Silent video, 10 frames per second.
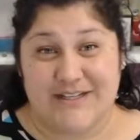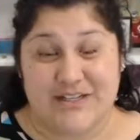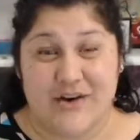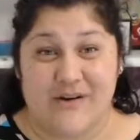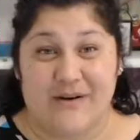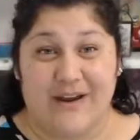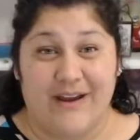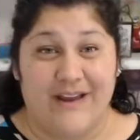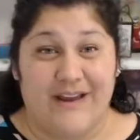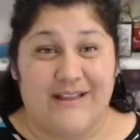So
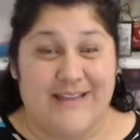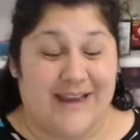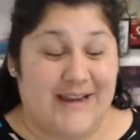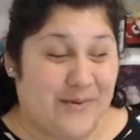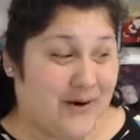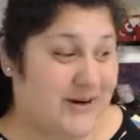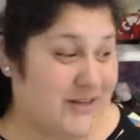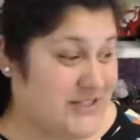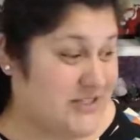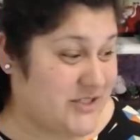that part
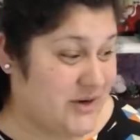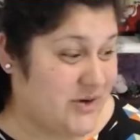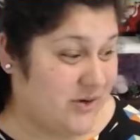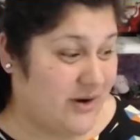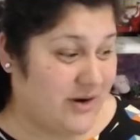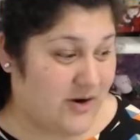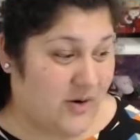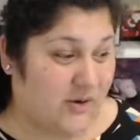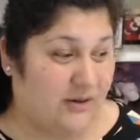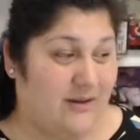is so
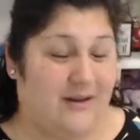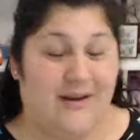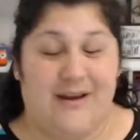cool,